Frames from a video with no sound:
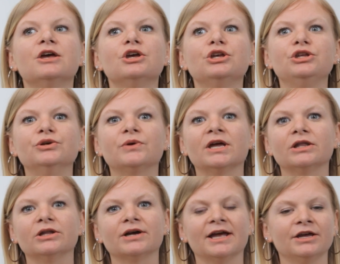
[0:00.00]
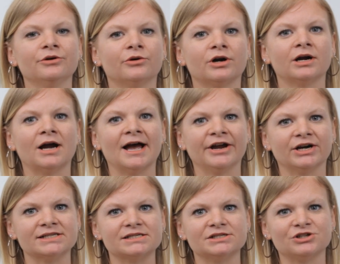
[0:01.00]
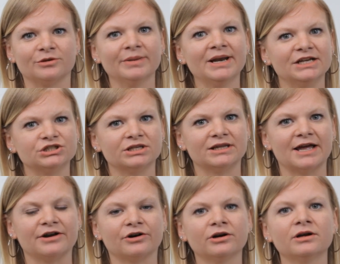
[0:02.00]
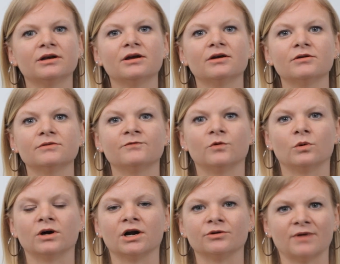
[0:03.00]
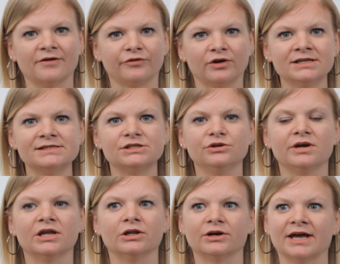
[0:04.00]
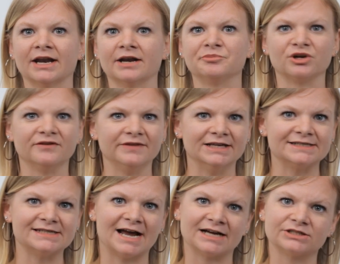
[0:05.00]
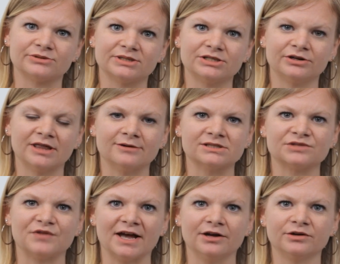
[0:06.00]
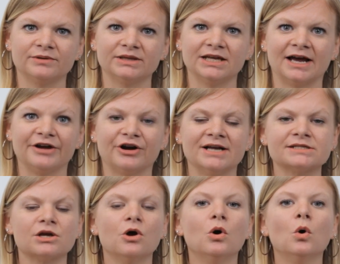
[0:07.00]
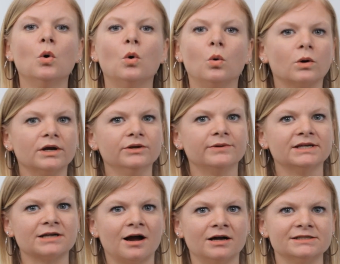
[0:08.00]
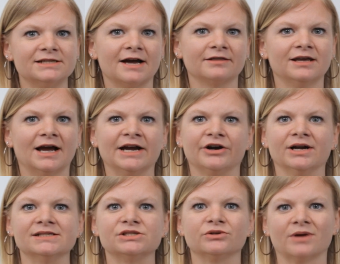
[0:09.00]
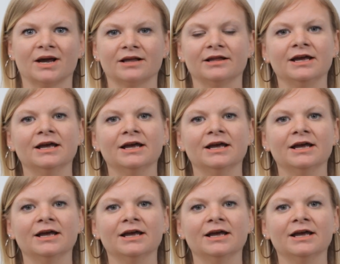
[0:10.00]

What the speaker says: You can look at your IRS determination letter for a reference. You can look at a previous tax return that was filed with the IRS, or you can contact the IRS directly.